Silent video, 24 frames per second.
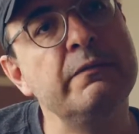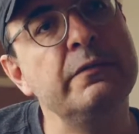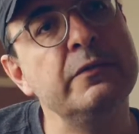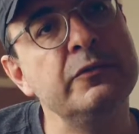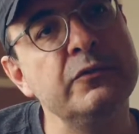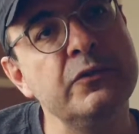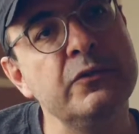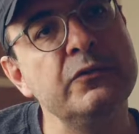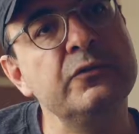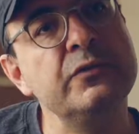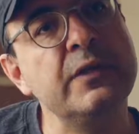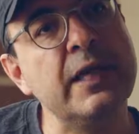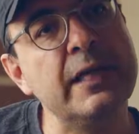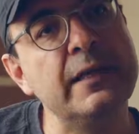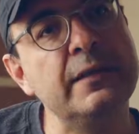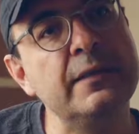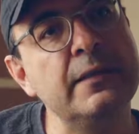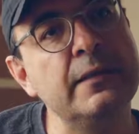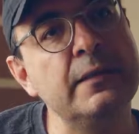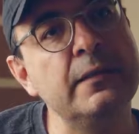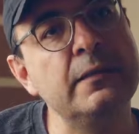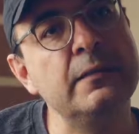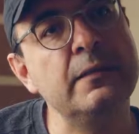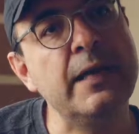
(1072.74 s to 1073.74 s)
ever so
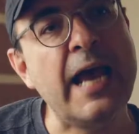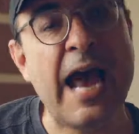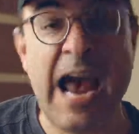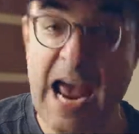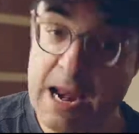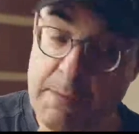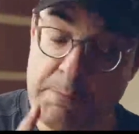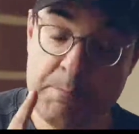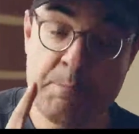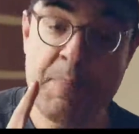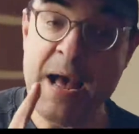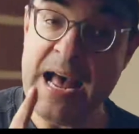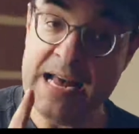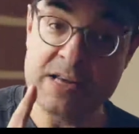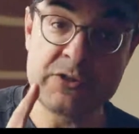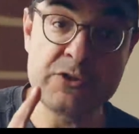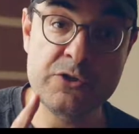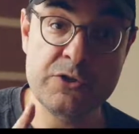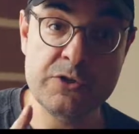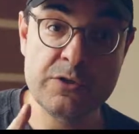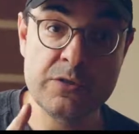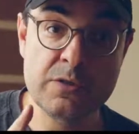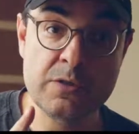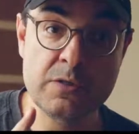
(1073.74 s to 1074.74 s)
slightly, at
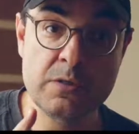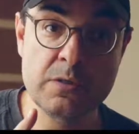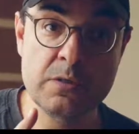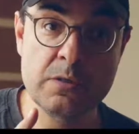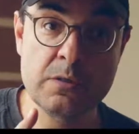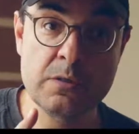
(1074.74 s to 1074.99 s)
best.